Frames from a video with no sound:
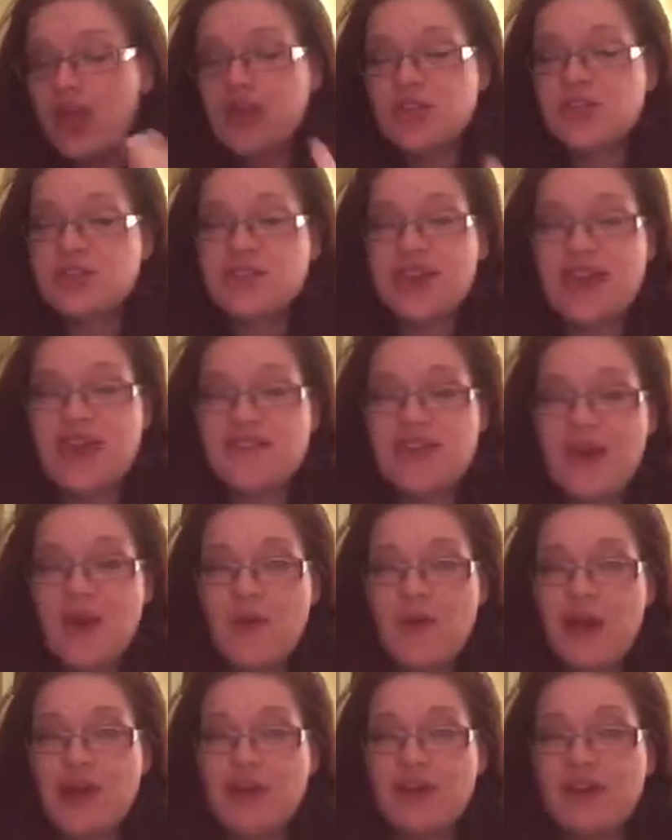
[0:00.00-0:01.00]
It's just kind of
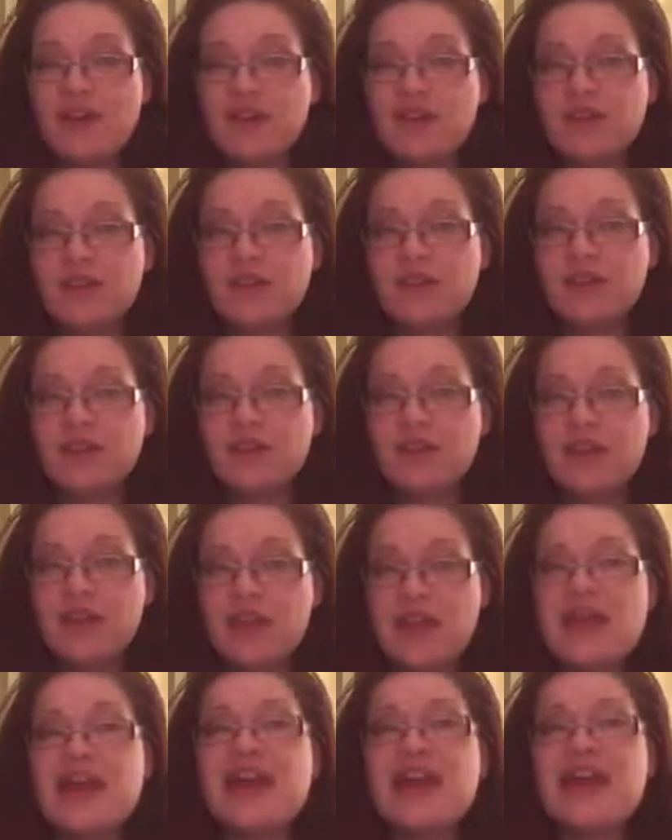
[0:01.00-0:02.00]
how I
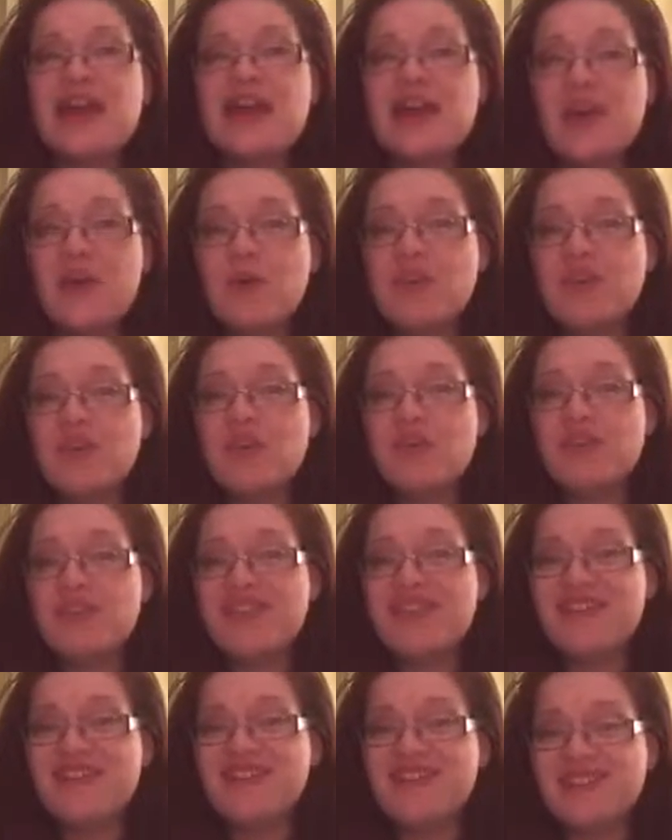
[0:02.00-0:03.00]
do the
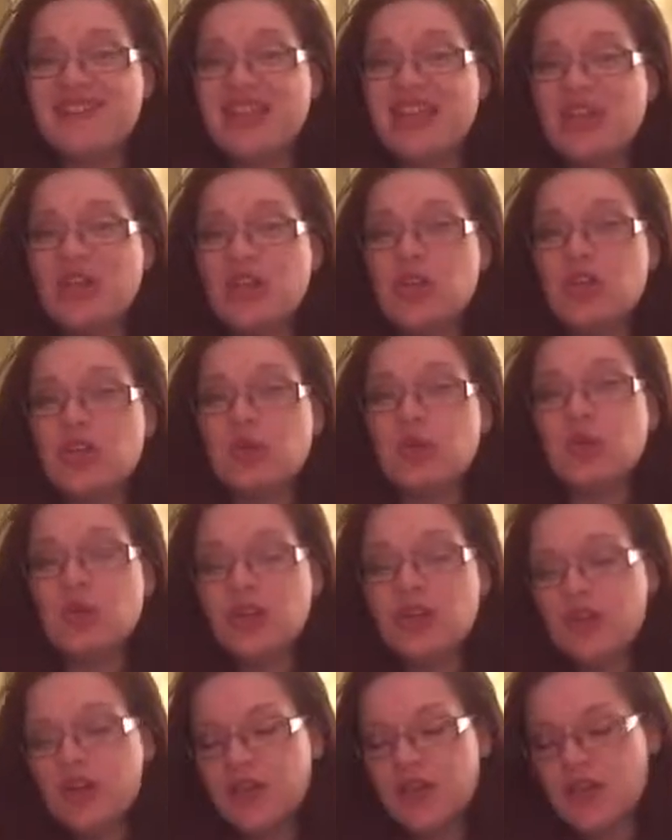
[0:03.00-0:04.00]
things that I
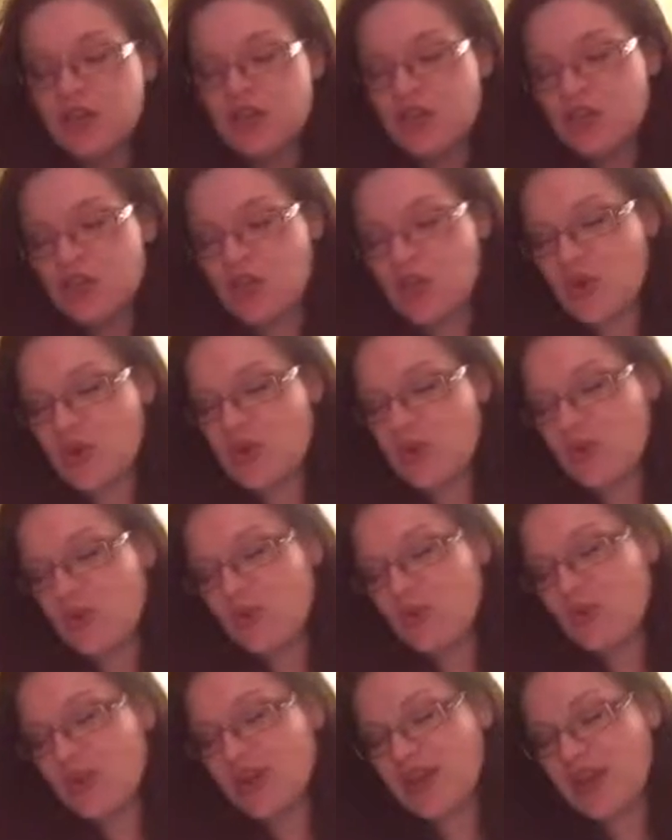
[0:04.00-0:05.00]
do.
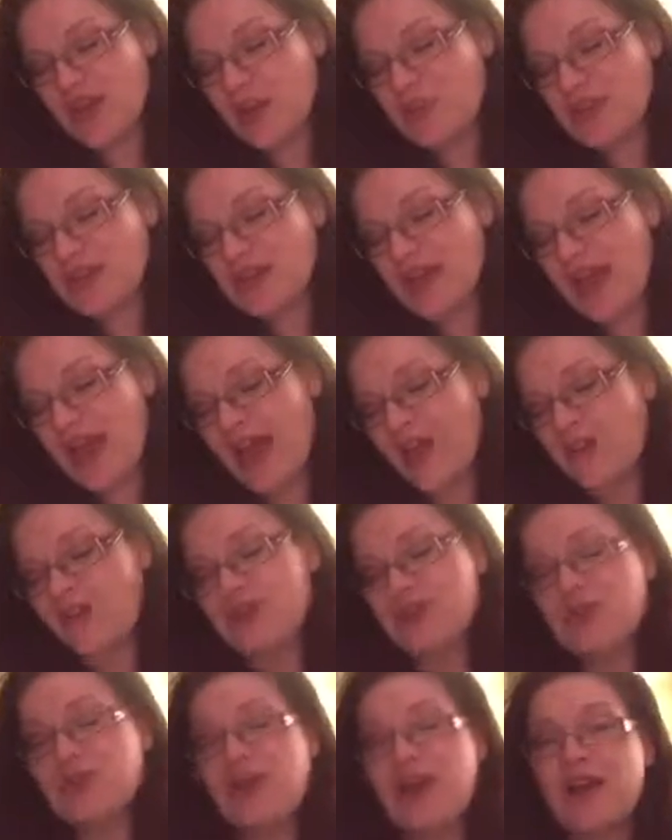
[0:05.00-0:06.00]
So when it comes to how
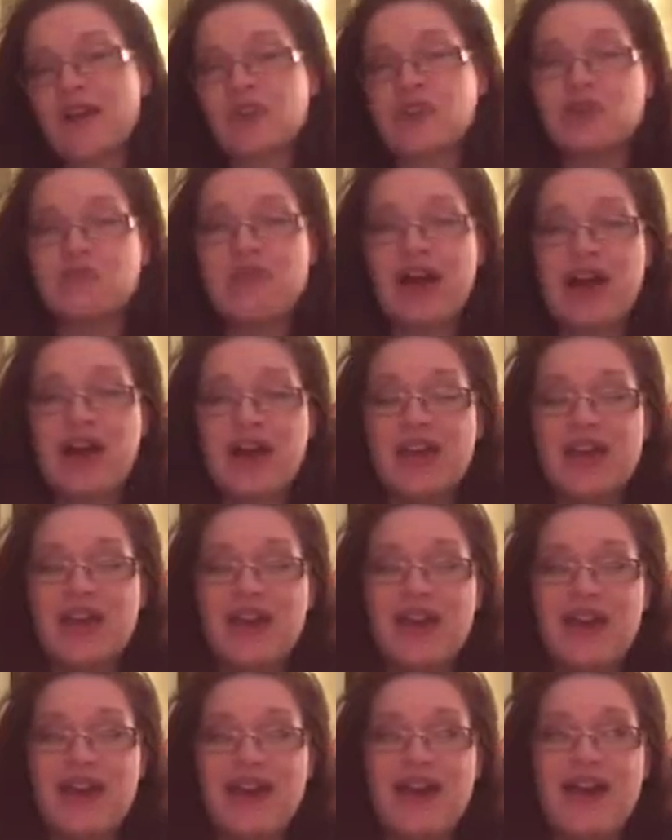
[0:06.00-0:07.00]
much you actually
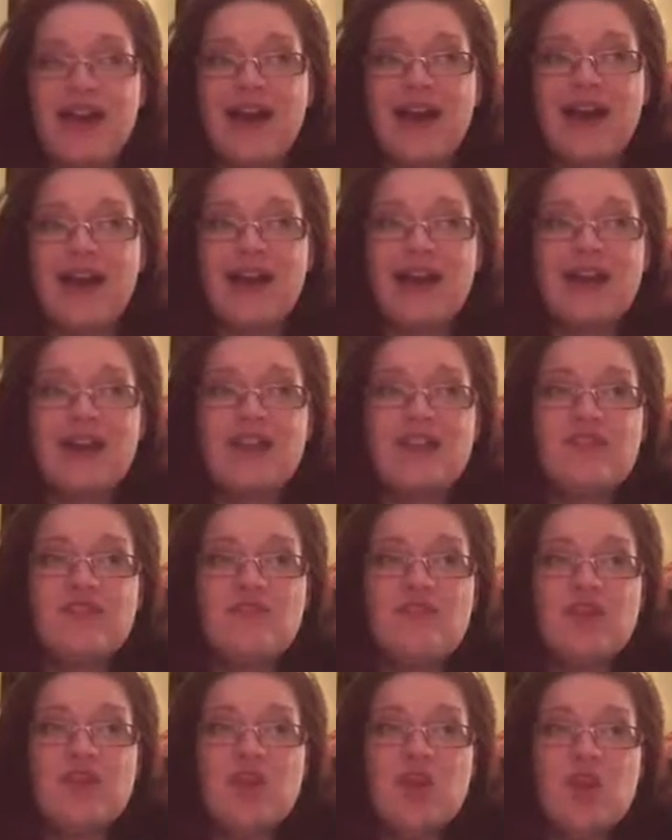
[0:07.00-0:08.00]
buy,
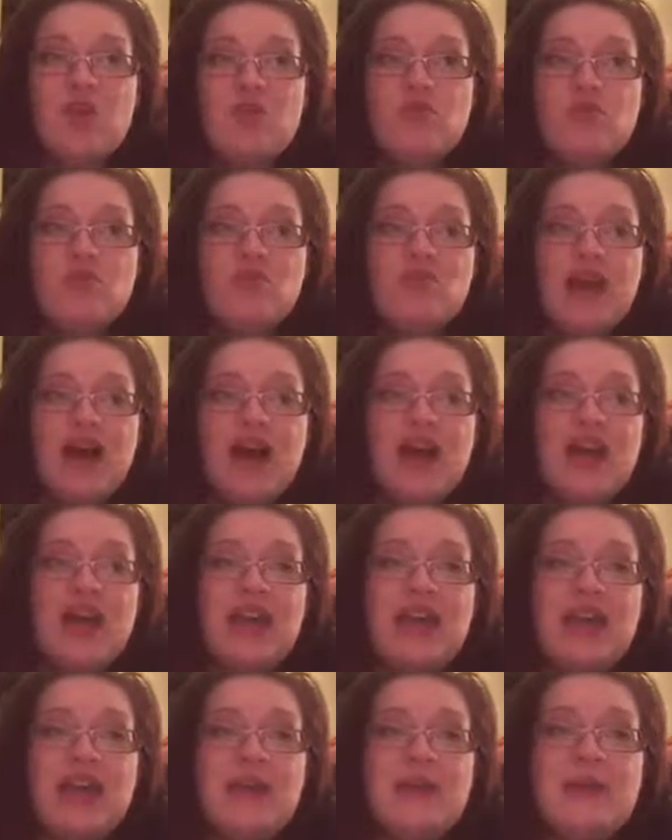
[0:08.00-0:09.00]
I've been known to
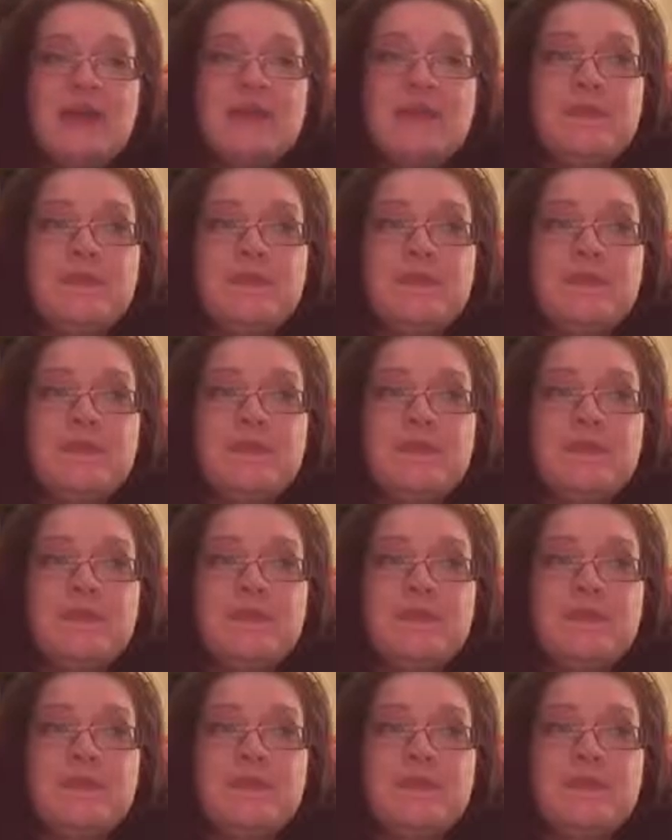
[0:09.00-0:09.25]
buy